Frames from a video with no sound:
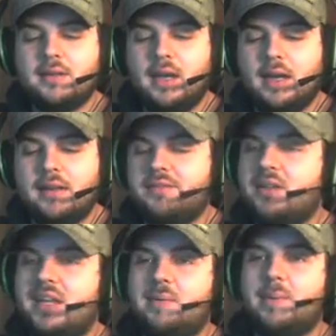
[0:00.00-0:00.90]
If
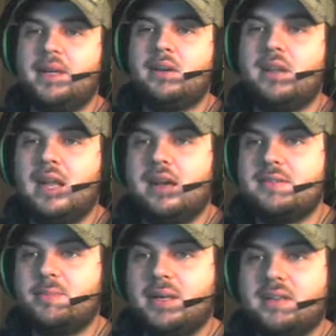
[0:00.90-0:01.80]
you like big
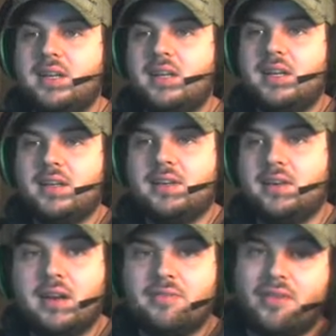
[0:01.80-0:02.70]
clouds, but you're
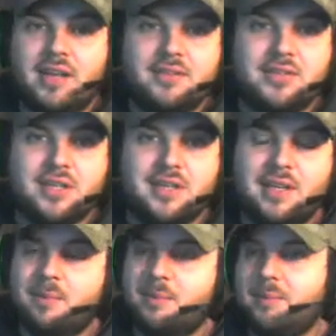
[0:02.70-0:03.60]
not a flavor junkie,